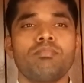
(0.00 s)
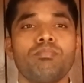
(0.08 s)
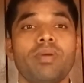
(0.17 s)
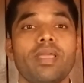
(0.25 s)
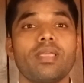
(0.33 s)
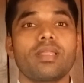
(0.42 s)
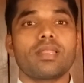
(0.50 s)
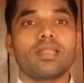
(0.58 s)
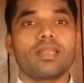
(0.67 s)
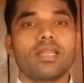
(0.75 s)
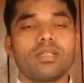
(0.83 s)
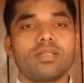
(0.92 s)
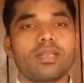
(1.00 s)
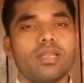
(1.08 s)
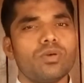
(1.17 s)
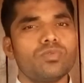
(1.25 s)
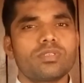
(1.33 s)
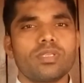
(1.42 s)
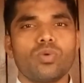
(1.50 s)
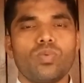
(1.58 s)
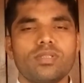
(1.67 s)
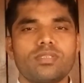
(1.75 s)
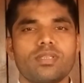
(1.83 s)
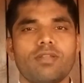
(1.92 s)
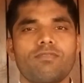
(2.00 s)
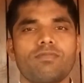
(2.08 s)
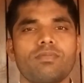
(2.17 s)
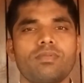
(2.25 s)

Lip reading: by renouncing oneself,